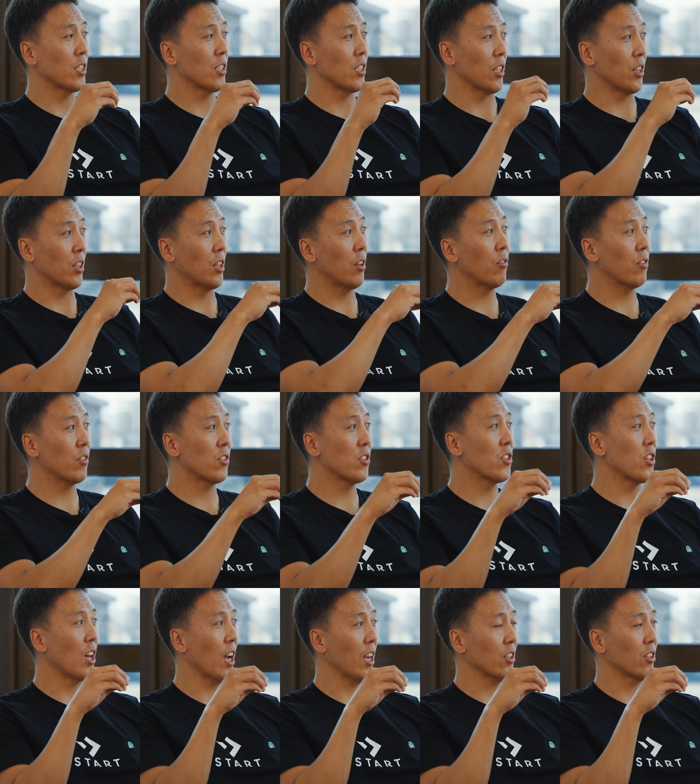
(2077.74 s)
in different
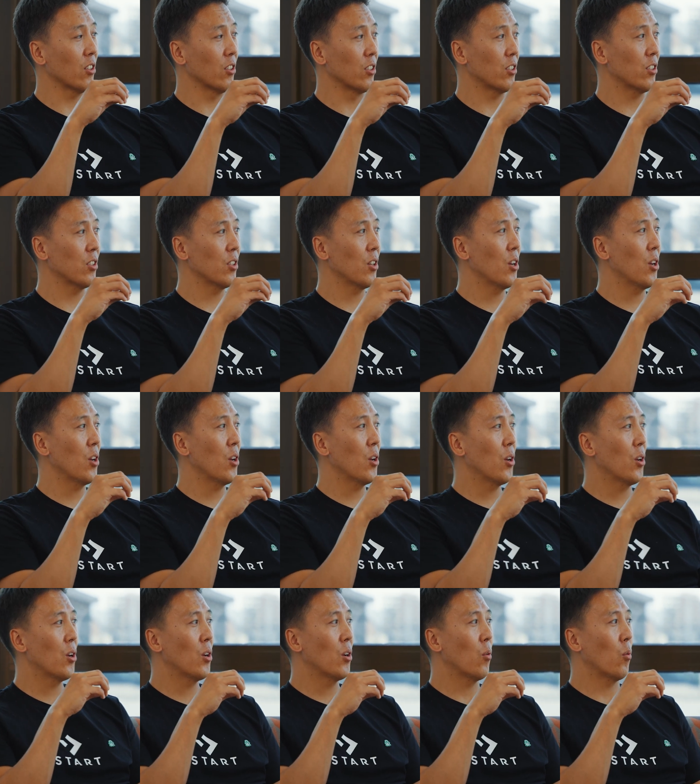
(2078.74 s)
sectors,
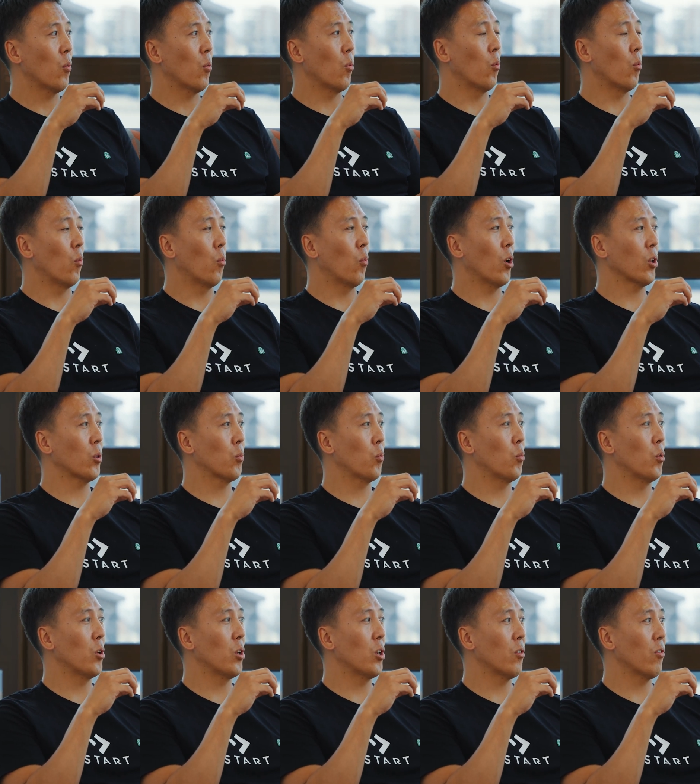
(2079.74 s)
what
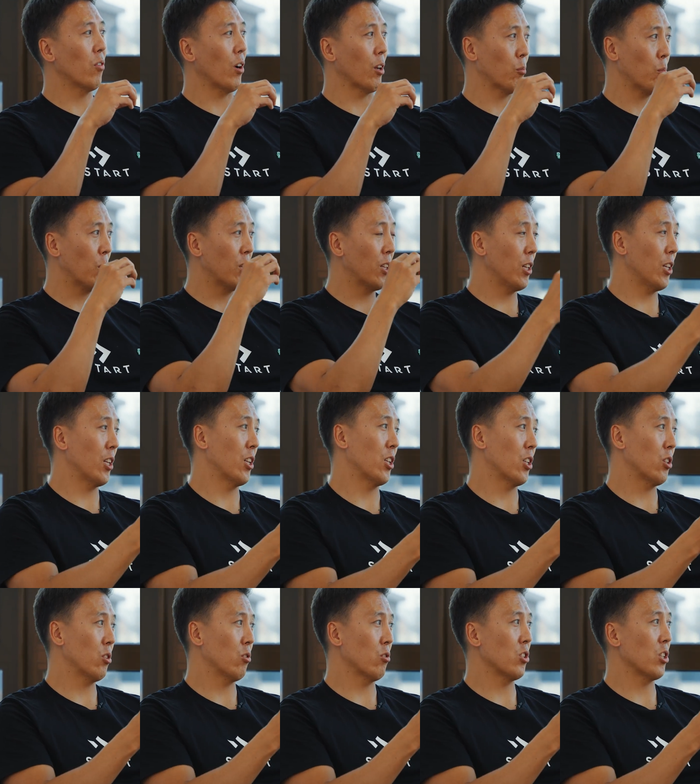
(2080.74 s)
we fundamentally
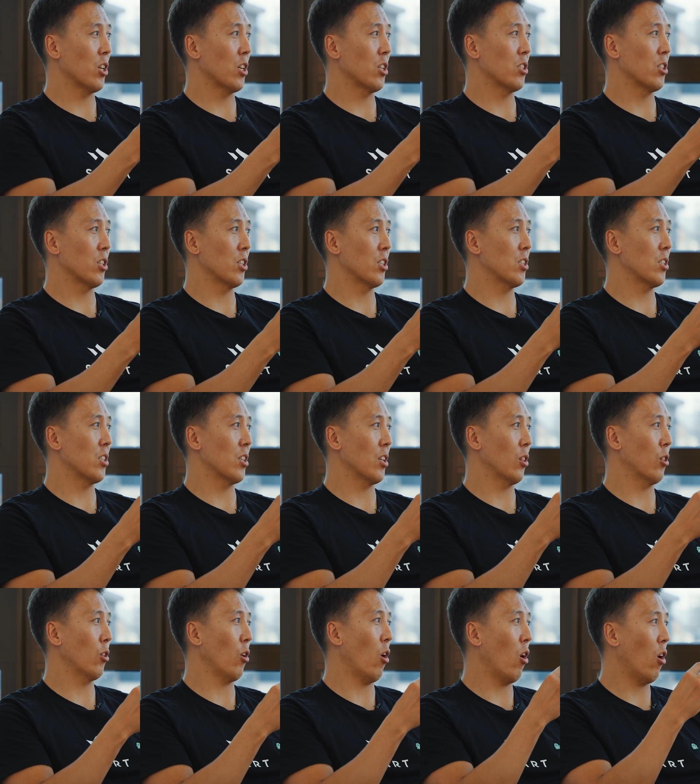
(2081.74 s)
need to change is the
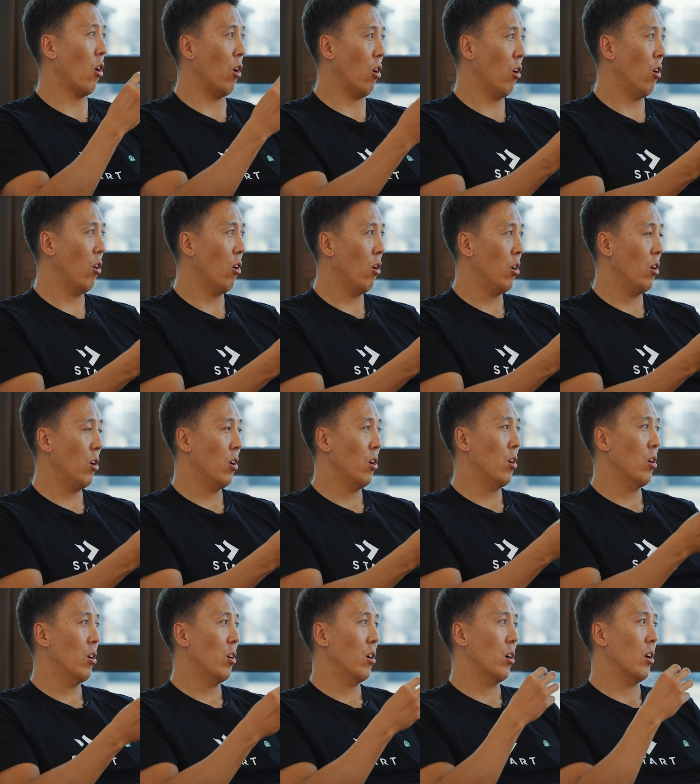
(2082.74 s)
law
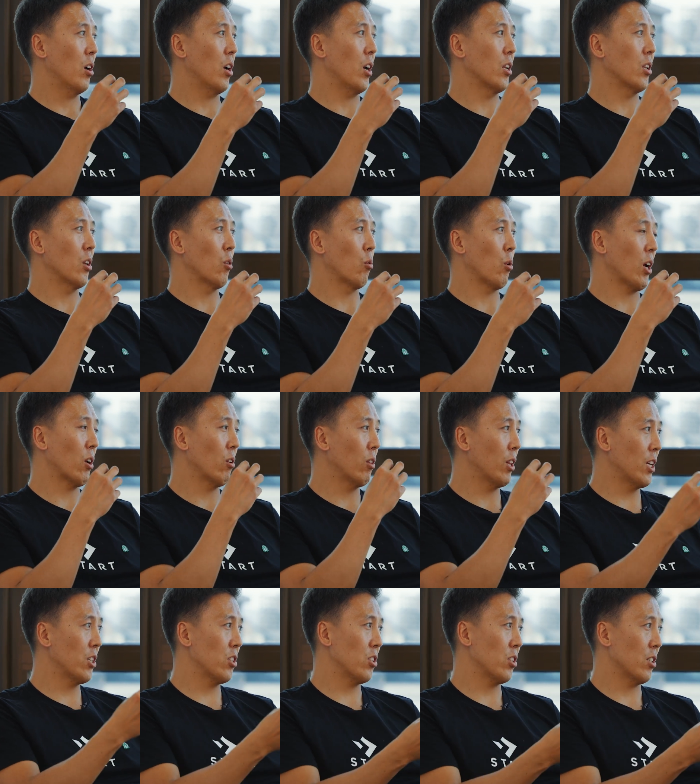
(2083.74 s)
and the
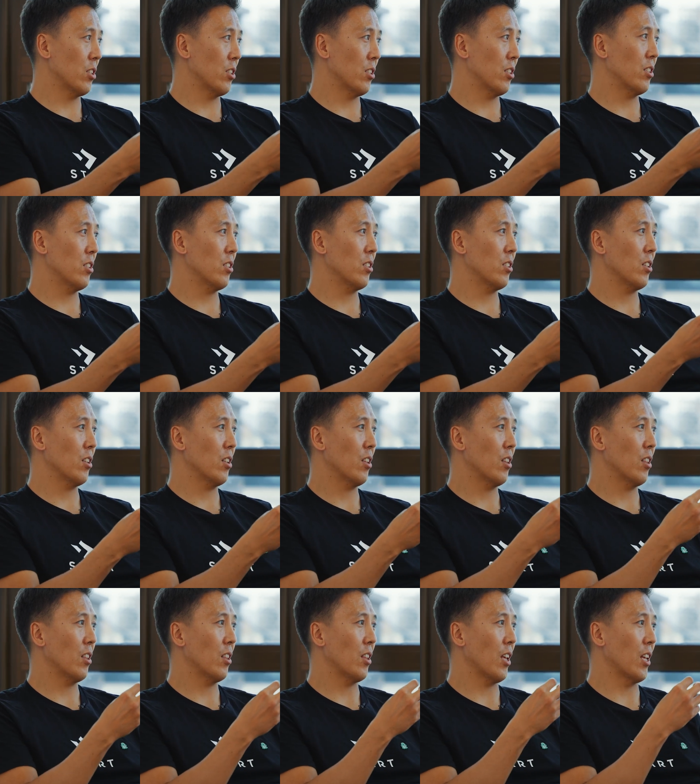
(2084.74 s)
regulations
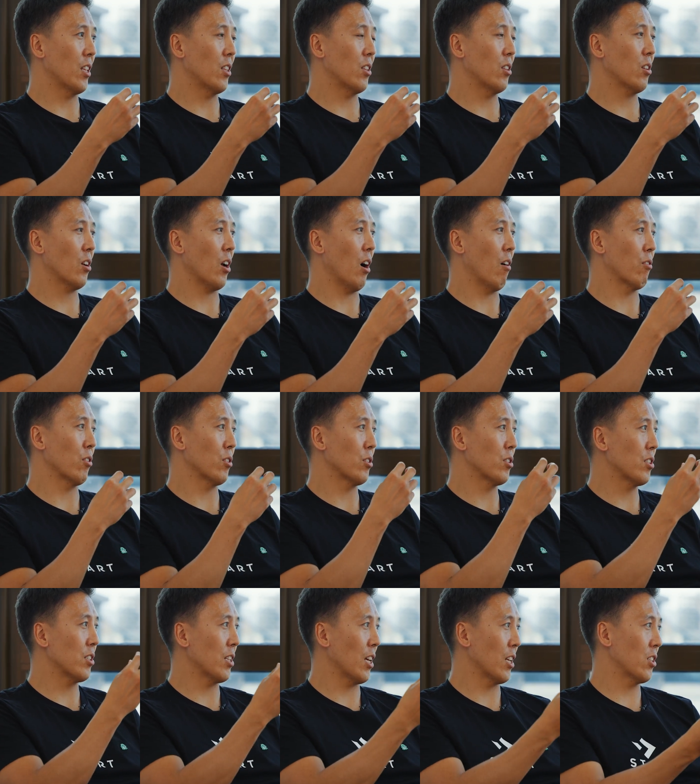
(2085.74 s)
that
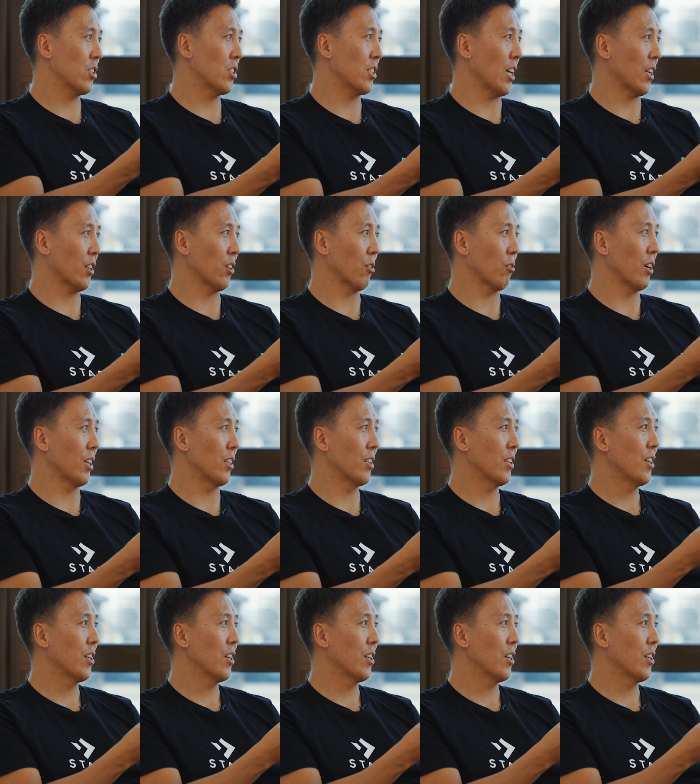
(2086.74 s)
governs that sector, right?